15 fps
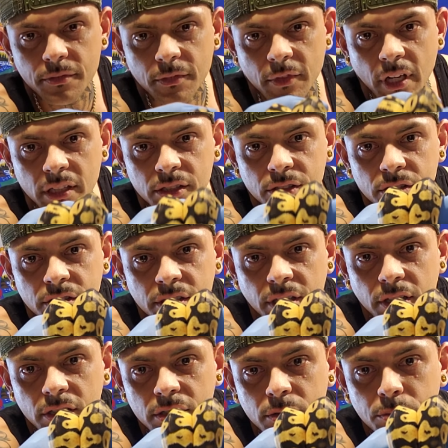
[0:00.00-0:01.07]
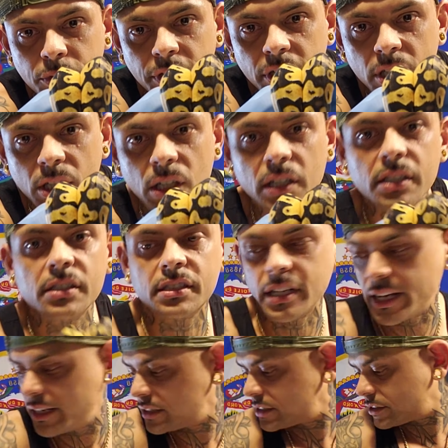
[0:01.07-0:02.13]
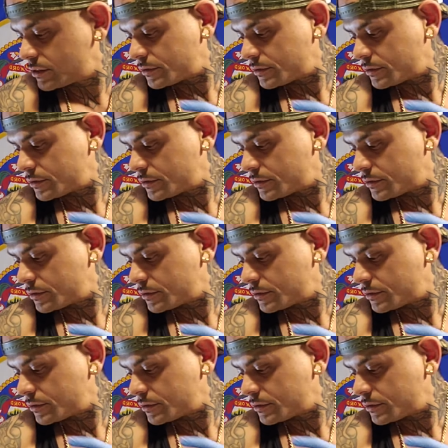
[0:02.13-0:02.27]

And as you see, there's some pretty good looking snakes.